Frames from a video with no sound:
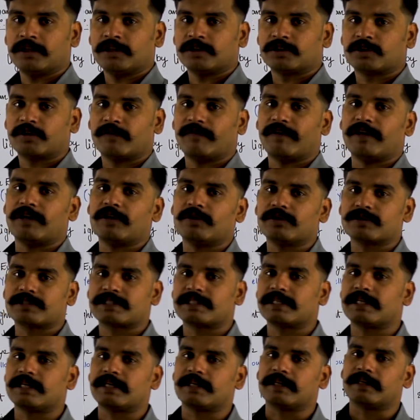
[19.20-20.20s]
So when you
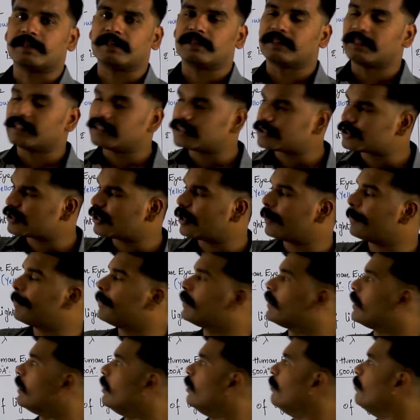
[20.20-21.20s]
see this
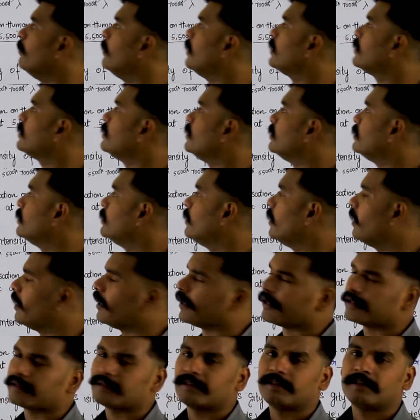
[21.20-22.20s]
topic illumination
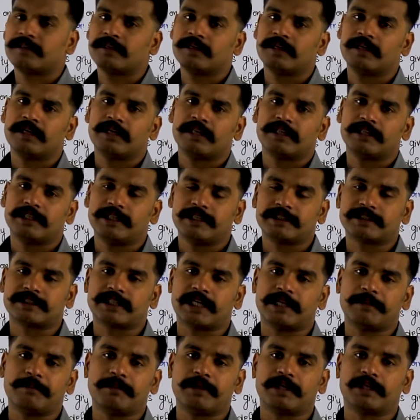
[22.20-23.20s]
engineering, this
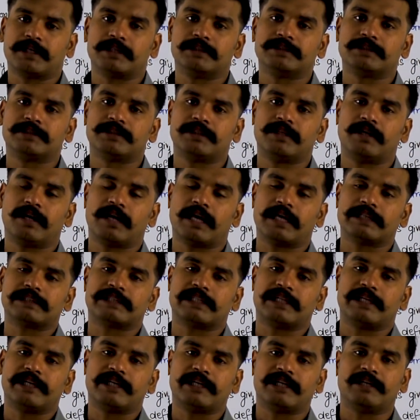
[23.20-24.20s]
can be considered
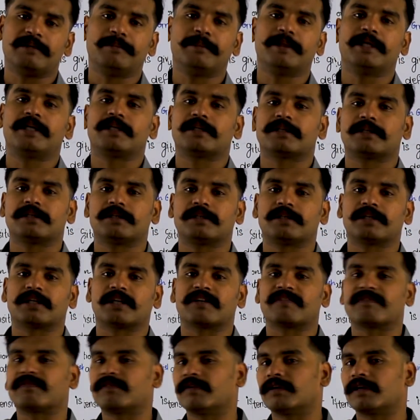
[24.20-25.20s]
as little bit
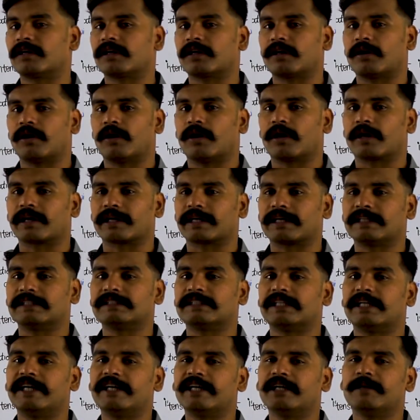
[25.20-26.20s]
tougher, or I can
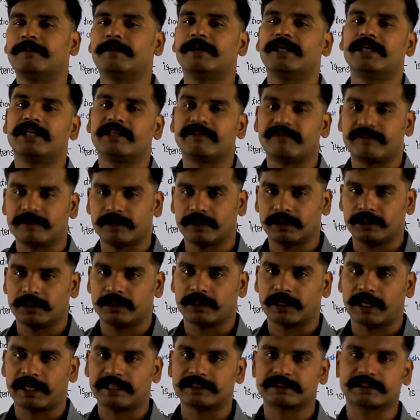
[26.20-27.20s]
say little bit difficult
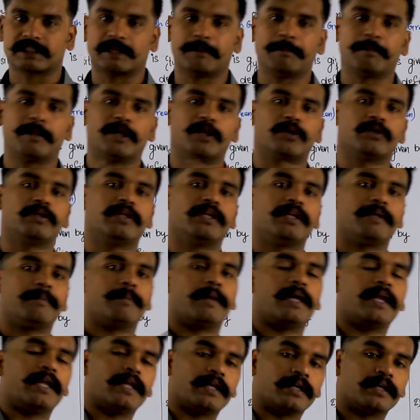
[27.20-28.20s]
as compared to the
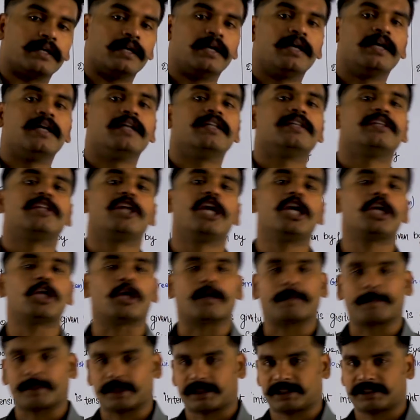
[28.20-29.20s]
remaining three
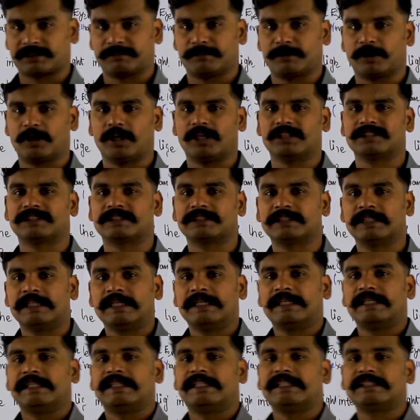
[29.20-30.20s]
topics, because
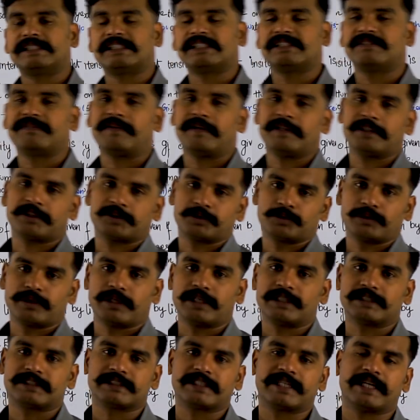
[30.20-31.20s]
this is where
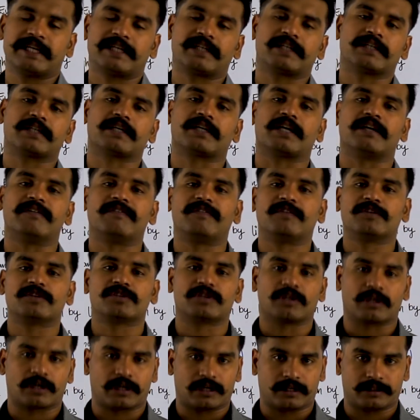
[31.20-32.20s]
students get
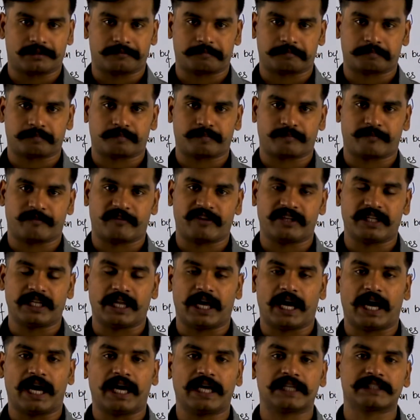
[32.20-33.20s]
confused a lot. When
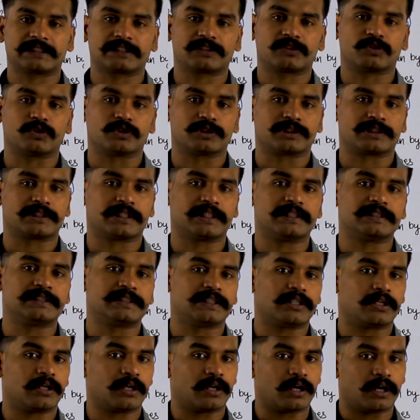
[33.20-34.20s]
asked questions
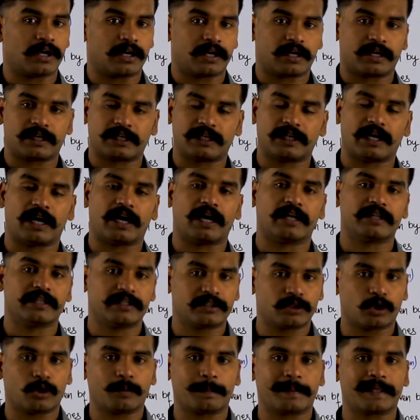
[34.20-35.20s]
in other
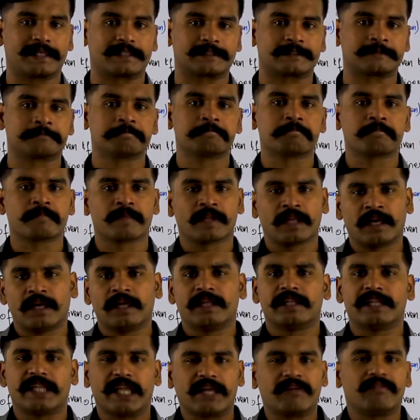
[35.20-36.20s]
topics,
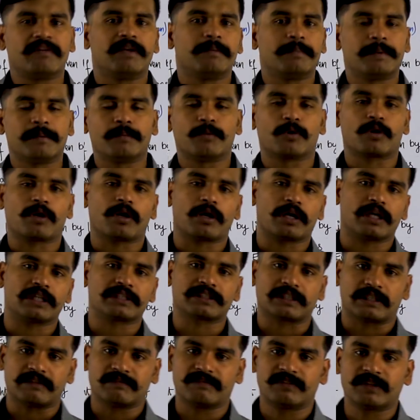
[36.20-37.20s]
they will be more or
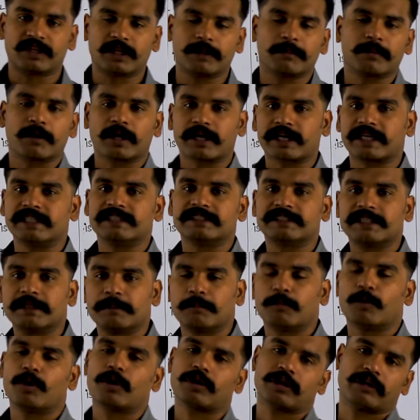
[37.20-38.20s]
less comfortable, I can say
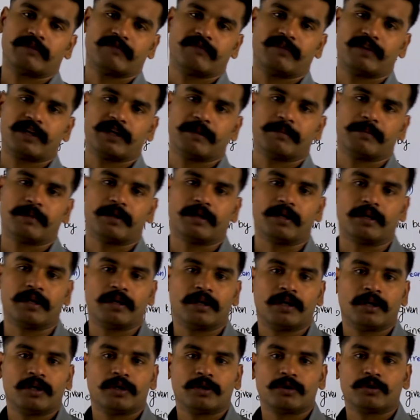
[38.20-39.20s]
more comfortable
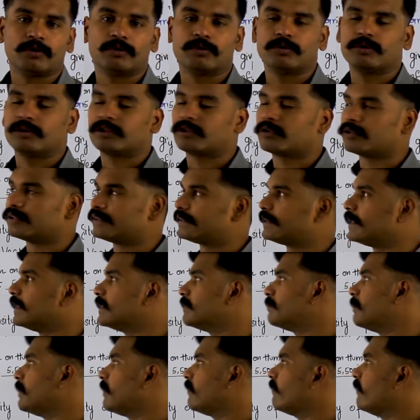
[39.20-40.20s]
to do the
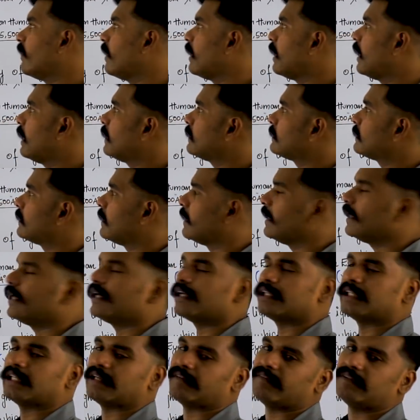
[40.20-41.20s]
questions, but whereas
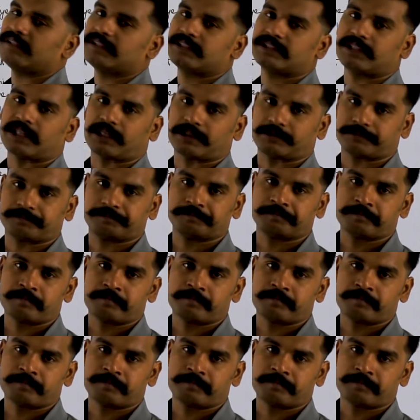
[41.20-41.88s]
here they will stuck.